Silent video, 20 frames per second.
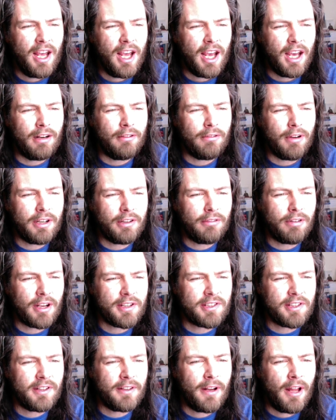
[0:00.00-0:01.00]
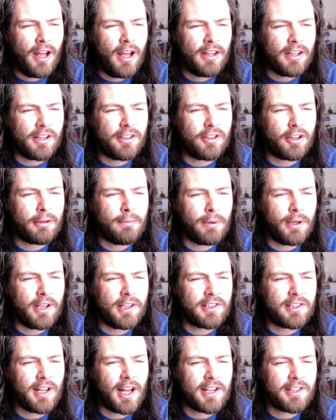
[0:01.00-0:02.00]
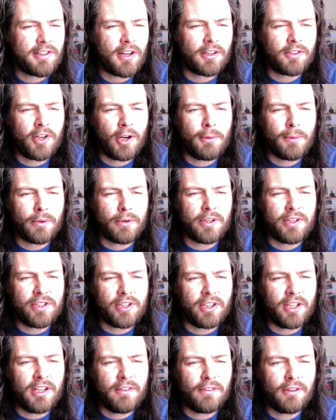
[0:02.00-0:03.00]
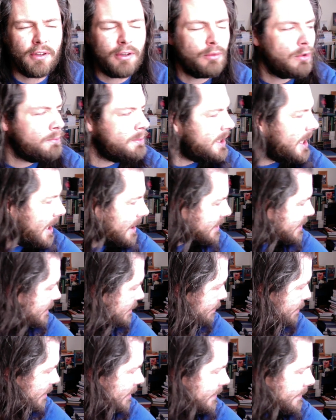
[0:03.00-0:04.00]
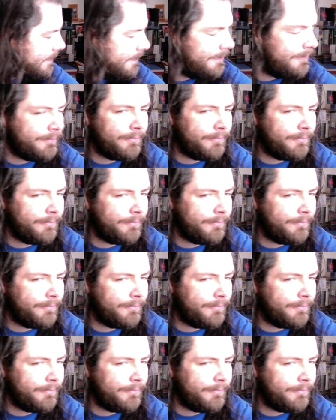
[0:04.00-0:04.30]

and Red Crescent that took place last October in Geneva will be acted upon.